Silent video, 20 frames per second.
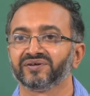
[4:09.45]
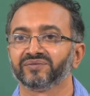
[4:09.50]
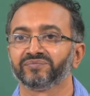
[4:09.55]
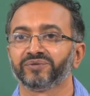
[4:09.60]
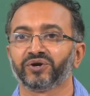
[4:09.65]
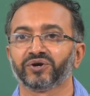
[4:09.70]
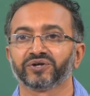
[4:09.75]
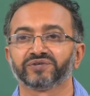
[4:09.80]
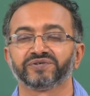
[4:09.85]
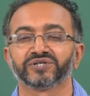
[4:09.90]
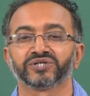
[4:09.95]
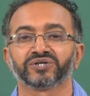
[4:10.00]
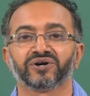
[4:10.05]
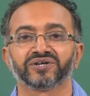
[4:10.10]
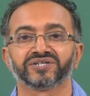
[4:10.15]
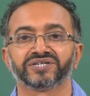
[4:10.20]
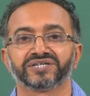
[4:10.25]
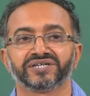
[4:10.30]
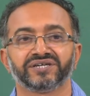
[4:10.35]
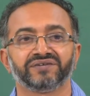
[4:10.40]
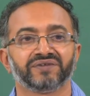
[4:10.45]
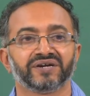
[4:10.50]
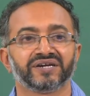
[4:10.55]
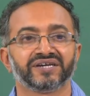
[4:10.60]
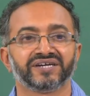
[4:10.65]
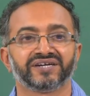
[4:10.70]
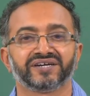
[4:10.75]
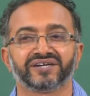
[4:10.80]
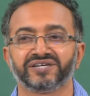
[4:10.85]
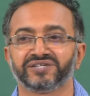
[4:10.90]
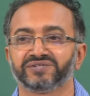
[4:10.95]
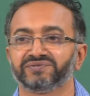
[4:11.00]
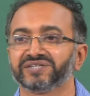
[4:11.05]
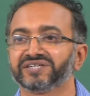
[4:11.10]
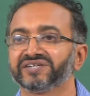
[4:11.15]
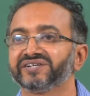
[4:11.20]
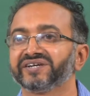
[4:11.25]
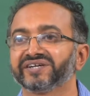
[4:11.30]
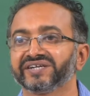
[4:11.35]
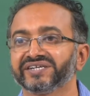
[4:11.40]
because viscosity will decrease
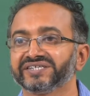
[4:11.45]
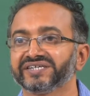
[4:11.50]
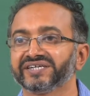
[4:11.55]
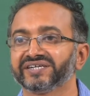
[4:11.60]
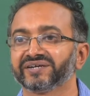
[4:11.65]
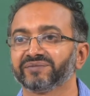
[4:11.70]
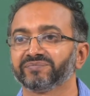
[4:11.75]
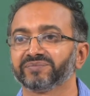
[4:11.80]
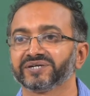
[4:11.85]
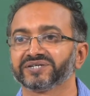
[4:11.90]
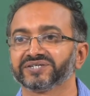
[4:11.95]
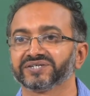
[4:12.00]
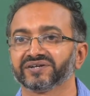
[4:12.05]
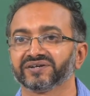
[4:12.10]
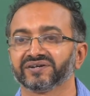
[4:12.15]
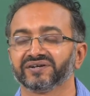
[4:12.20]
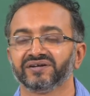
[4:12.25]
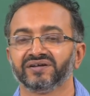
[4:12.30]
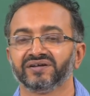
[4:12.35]
with increasing temperature.